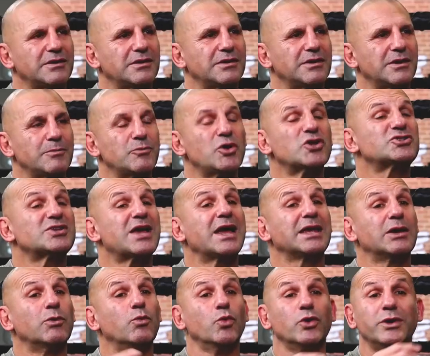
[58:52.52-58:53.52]
So what? I'm not saying
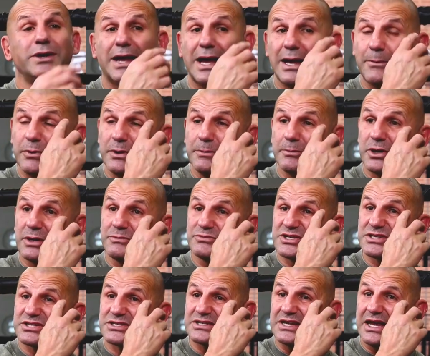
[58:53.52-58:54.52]
it wouldn't happen, but I'm
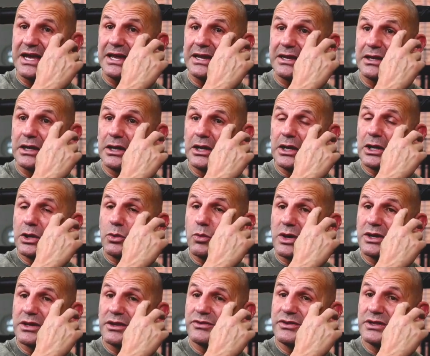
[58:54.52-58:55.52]
just saying one
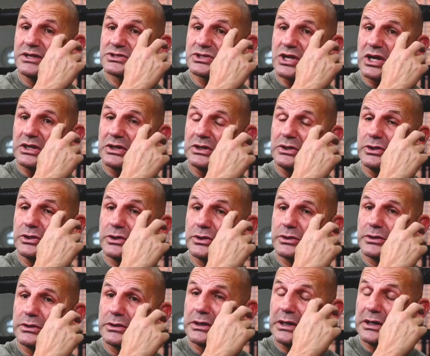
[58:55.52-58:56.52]
of the things I learned,
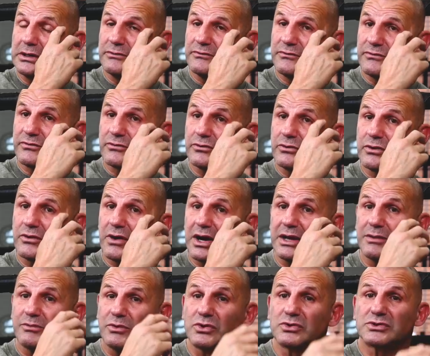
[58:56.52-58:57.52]
and through
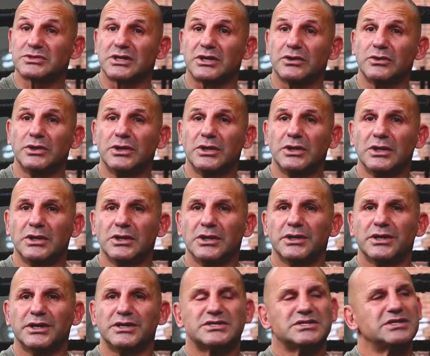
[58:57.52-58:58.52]
Graham also,
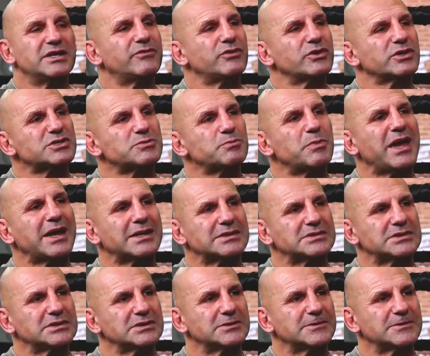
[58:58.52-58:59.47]
is never expect.